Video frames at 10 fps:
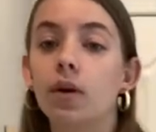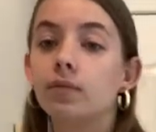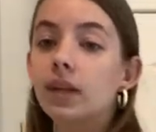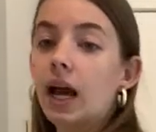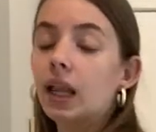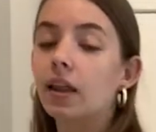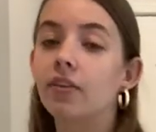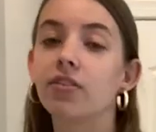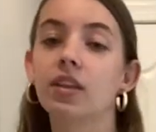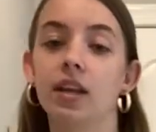But I love
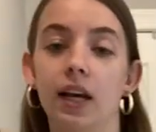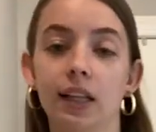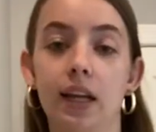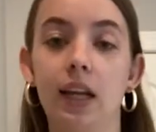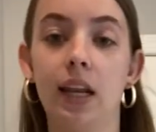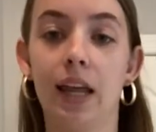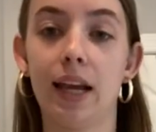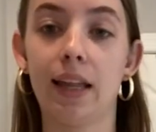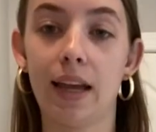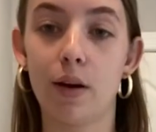the neckline and like
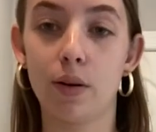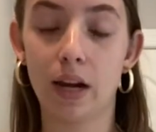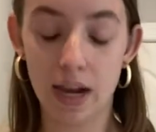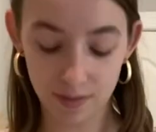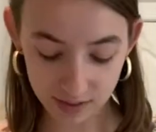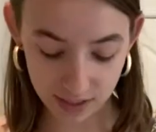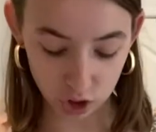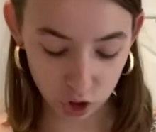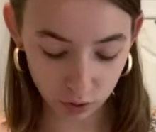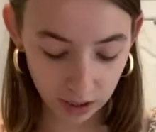I like how it kind of
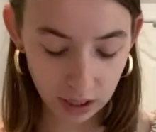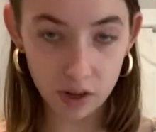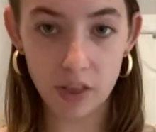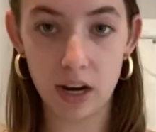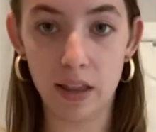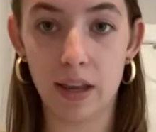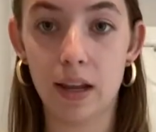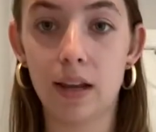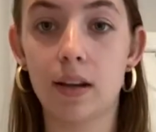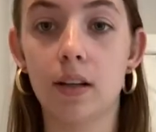cinches right here and then it
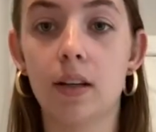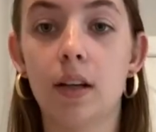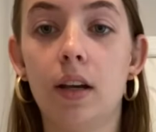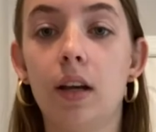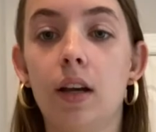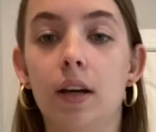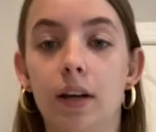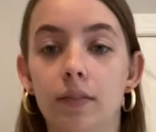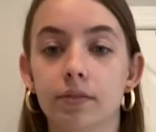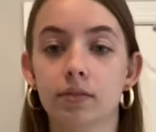like
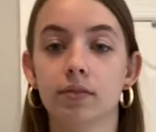um